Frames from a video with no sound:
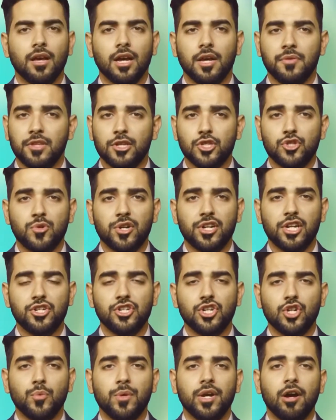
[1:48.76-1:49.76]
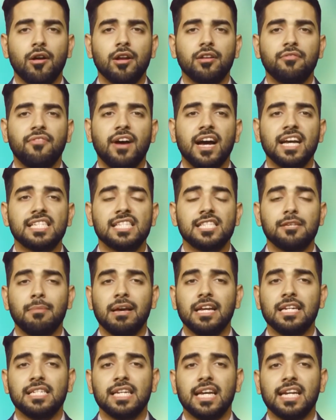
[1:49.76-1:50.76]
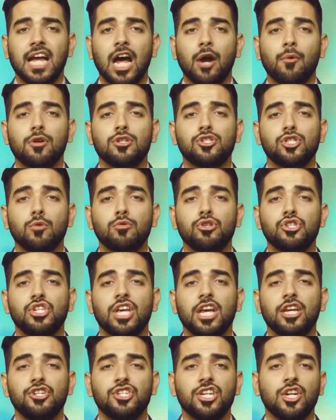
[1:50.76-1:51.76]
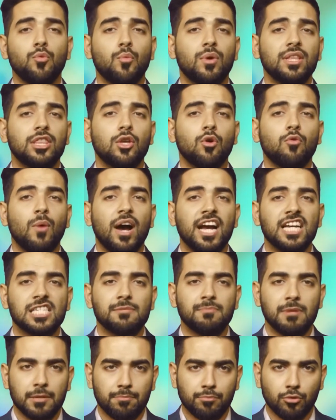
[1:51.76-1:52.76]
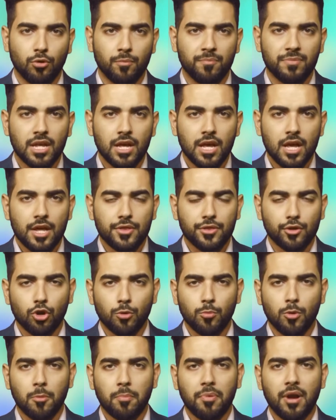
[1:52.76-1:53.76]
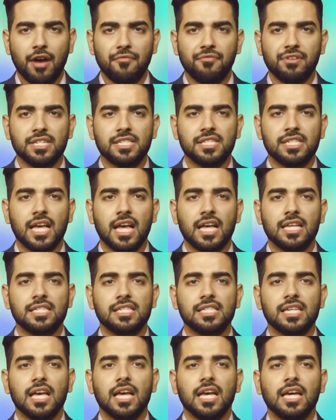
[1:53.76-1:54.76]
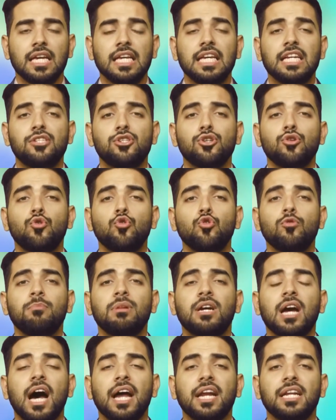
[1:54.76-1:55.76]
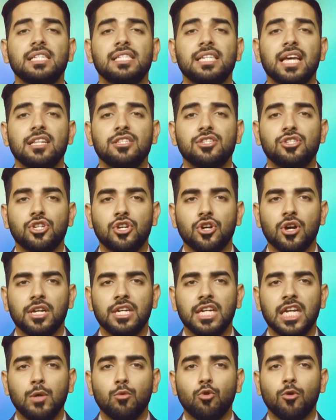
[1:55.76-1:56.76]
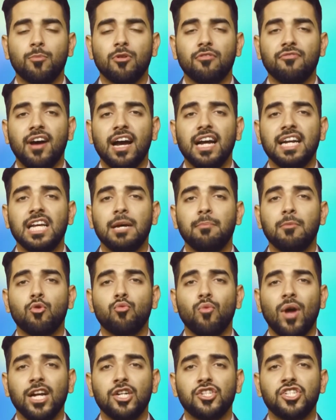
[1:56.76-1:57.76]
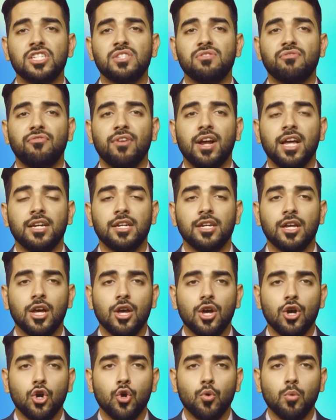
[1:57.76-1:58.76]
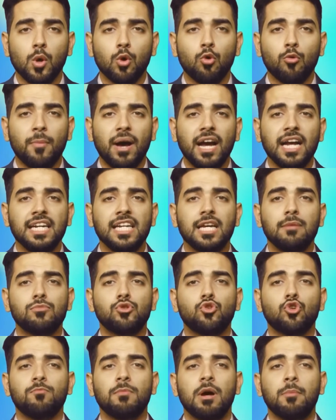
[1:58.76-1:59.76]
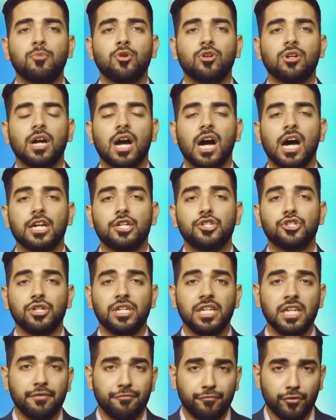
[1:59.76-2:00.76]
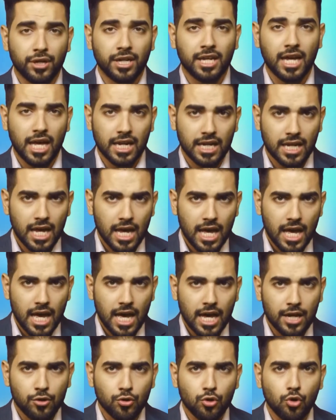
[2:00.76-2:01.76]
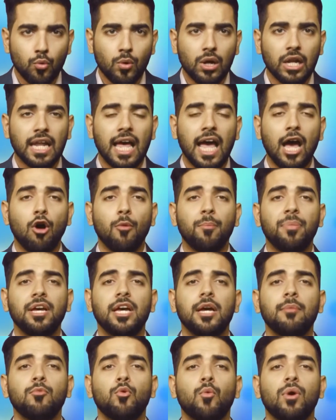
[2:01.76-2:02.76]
In this tradition, we are advised to maintain our association with the wise people. The noble prophet says, he to whom God intends good, he will provide him a righteous friend who will remind him to remember God should he forget, and who will help him